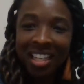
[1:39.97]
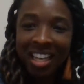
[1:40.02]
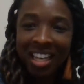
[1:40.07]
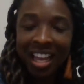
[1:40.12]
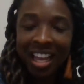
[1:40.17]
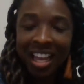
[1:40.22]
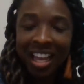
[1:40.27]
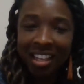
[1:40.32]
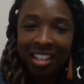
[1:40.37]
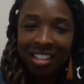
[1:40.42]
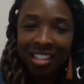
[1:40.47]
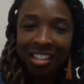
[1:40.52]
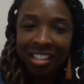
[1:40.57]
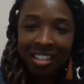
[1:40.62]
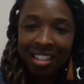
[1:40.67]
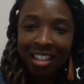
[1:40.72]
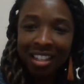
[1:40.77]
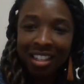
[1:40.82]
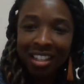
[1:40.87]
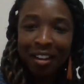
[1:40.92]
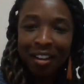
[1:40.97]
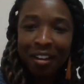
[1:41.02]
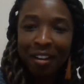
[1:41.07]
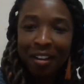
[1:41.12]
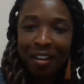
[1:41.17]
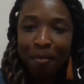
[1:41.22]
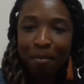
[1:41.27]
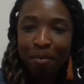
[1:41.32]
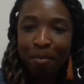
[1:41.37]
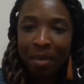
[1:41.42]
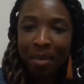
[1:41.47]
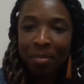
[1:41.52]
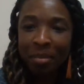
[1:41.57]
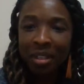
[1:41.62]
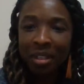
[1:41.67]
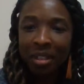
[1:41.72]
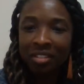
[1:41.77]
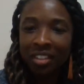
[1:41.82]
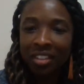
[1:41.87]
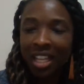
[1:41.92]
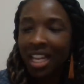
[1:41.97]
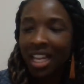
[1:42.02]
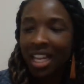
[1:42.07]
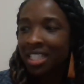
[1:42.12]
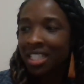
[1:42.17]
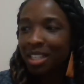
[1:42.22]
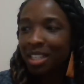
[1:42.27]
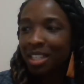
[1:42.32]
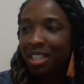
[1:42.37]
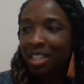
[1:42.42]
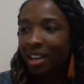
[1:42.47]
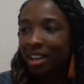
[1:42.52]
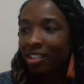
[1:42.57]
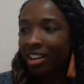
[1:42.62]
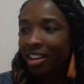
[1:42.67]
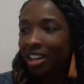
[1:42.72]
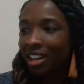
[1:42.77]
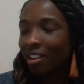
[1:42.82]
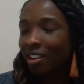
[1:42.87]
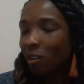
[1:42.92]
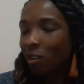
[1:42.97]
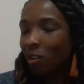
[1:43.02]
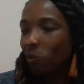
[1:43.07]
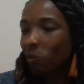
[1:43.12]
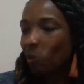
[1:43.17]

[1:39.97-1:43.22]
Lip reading: you didn't like my butterflies in the background.